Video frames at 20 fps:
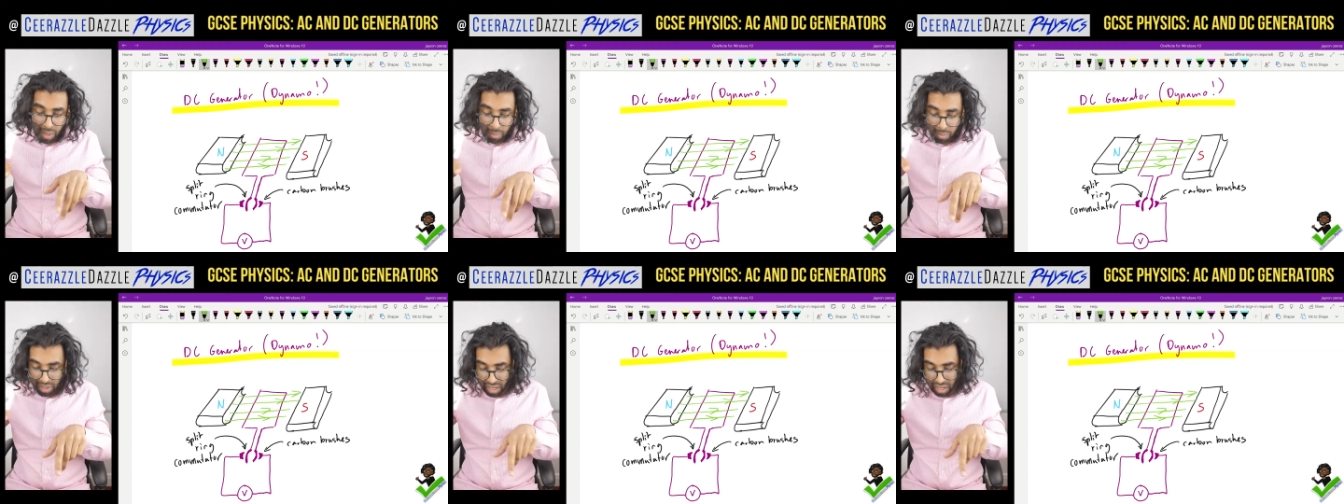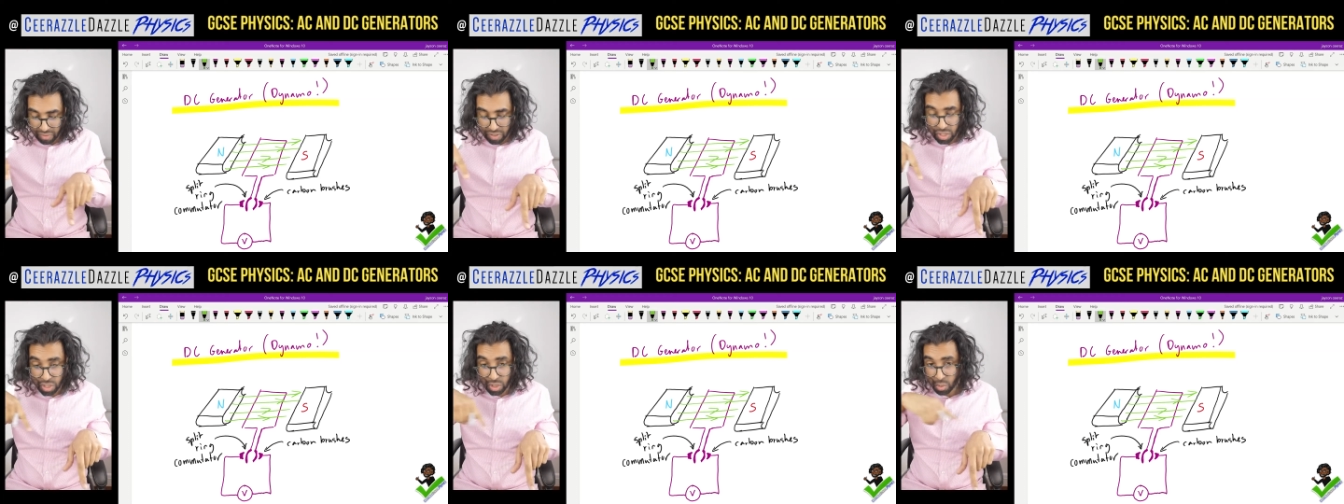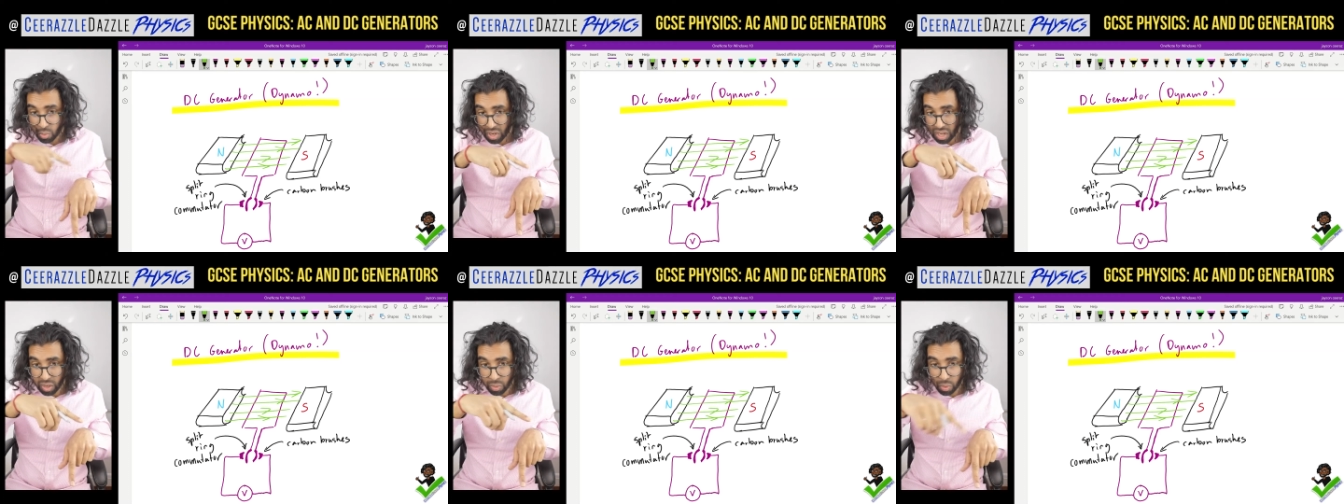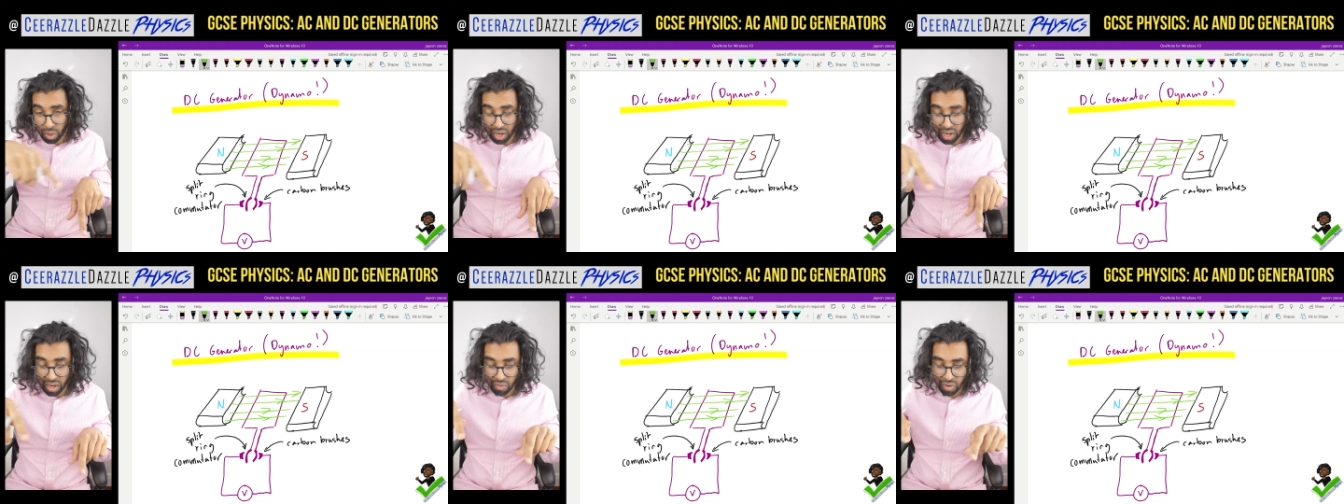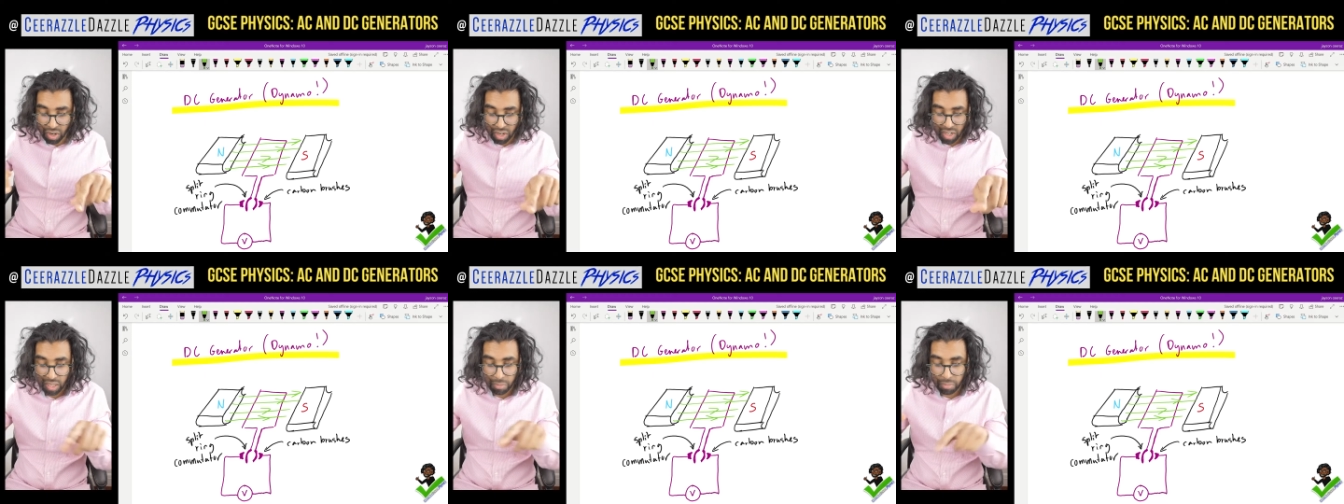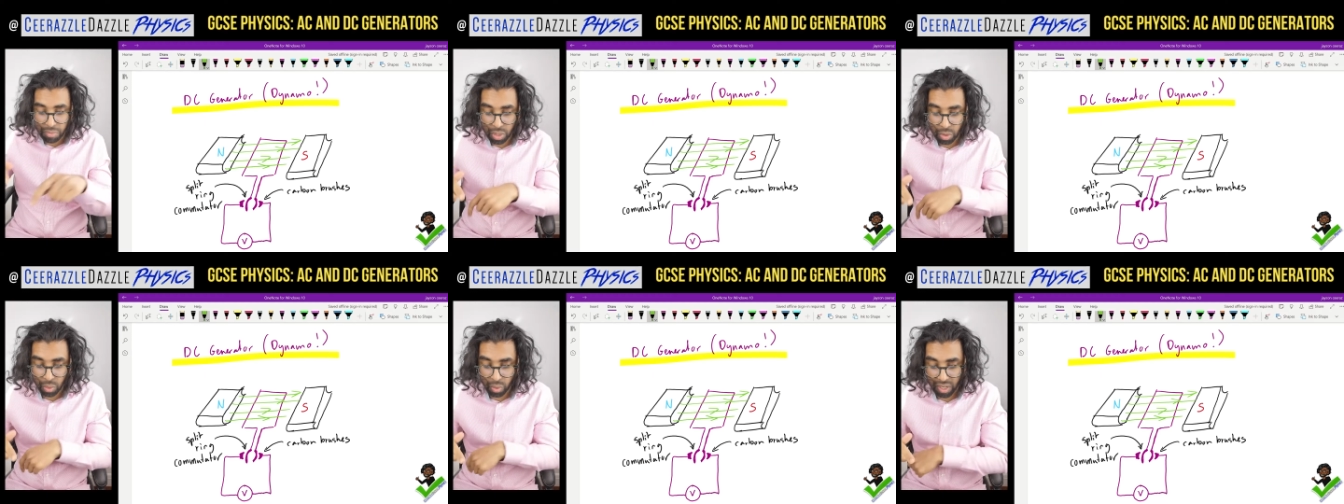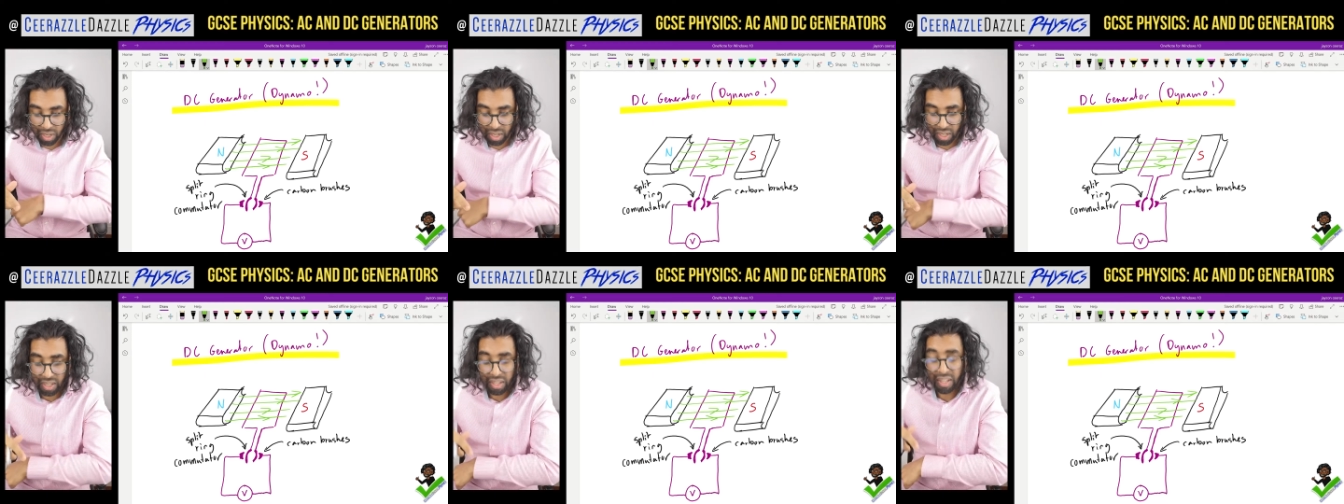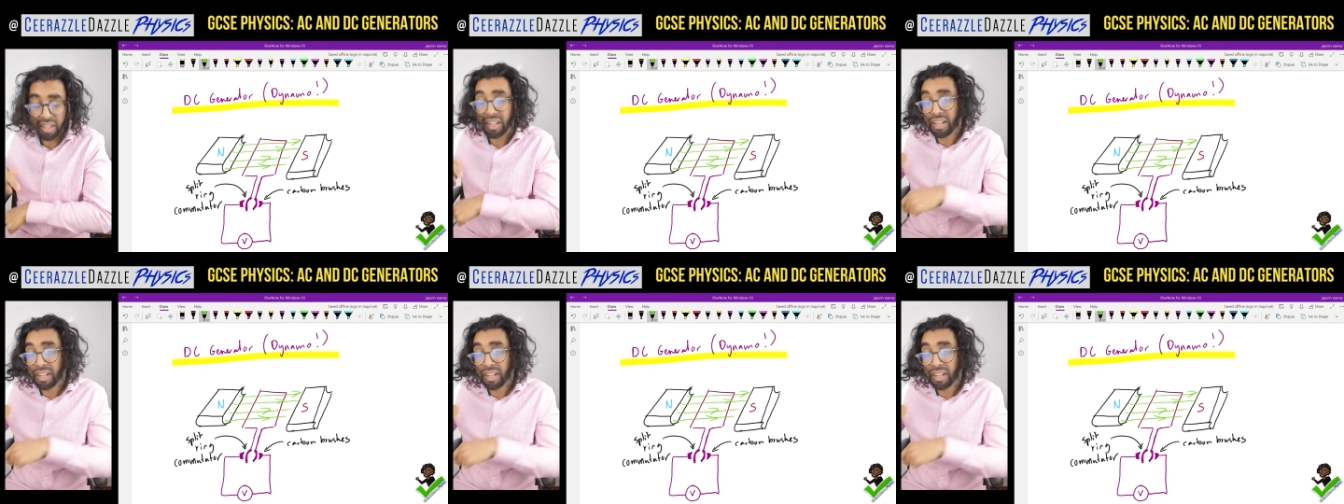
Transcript: and we have a square wire running in between it.